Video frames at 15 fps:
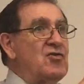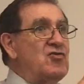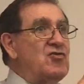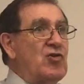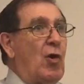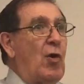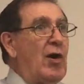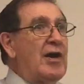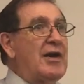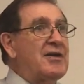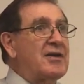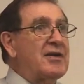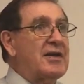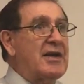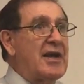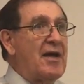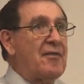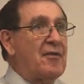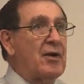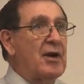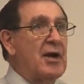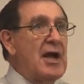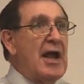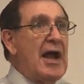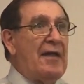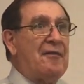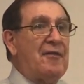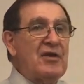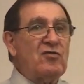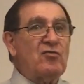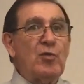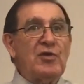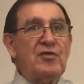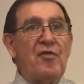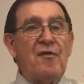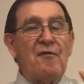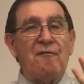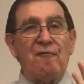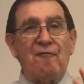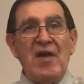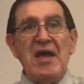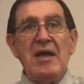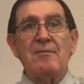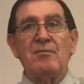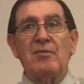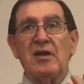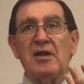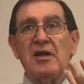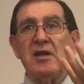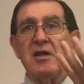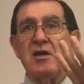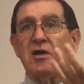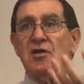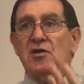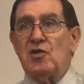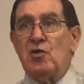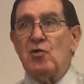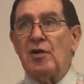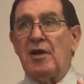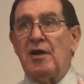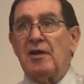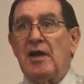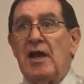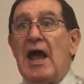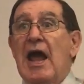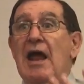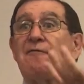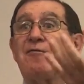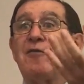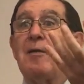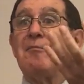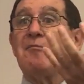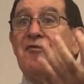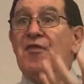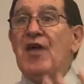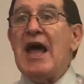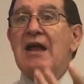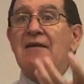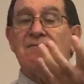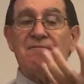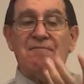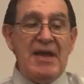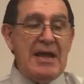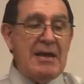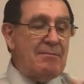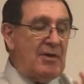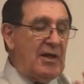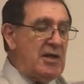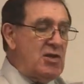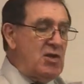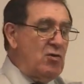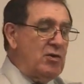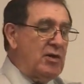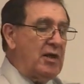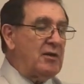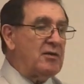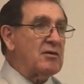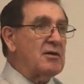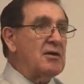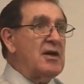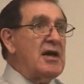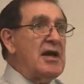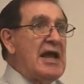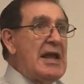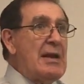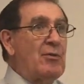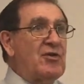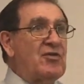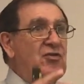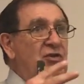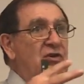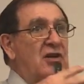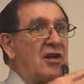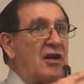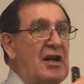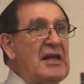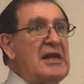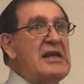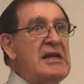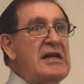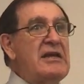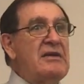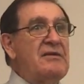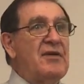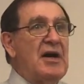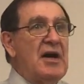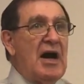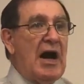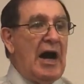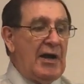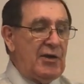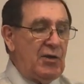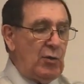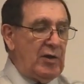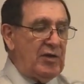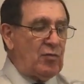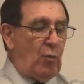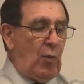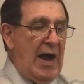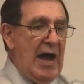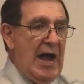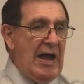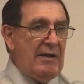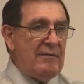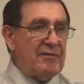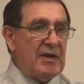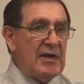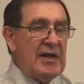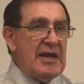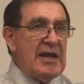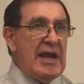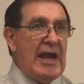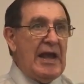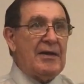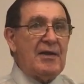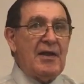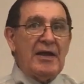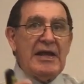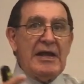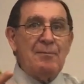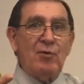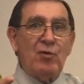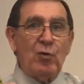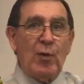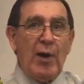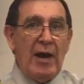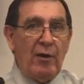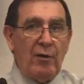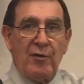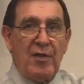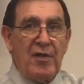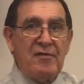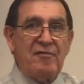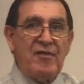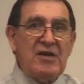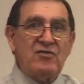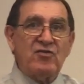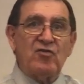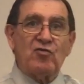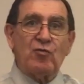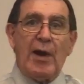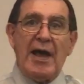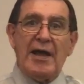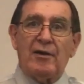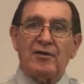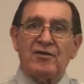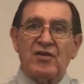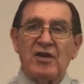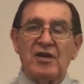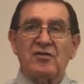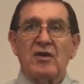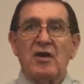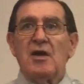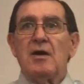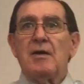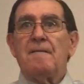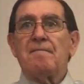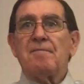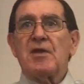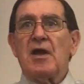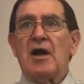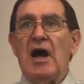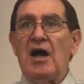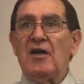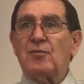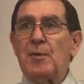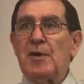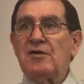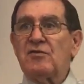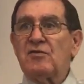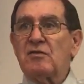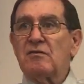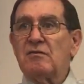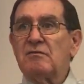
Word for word: joined together. And this was the family unit and from that family unit he was to cleave unto his wife. And the Hebrew writer, the Ephesians writer says, Husbands,